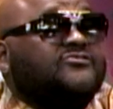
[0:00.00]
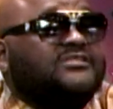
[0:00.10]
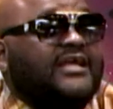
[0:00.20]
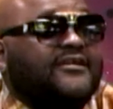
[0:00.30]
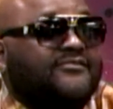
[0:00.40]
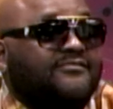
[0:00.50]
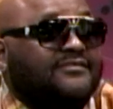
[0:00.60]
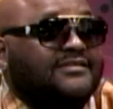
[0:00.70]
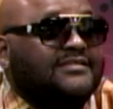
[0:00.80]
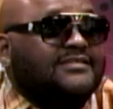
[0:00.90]
later,
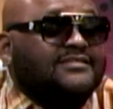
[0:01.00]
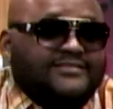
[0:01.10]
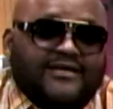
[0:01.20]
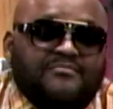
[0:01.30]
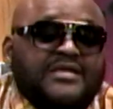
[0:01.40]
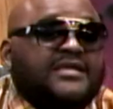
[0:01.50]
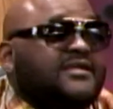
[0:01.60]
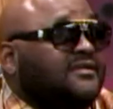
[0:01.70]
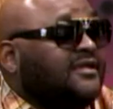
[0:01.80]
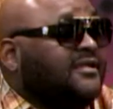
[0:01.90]
that me
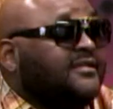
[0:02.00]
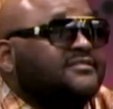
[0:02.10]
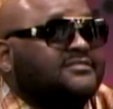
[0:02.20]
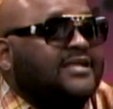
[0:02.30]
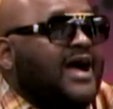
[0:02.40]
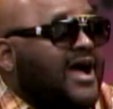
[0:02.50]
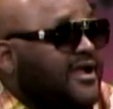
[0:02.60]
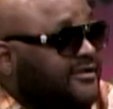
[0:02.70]
and this guy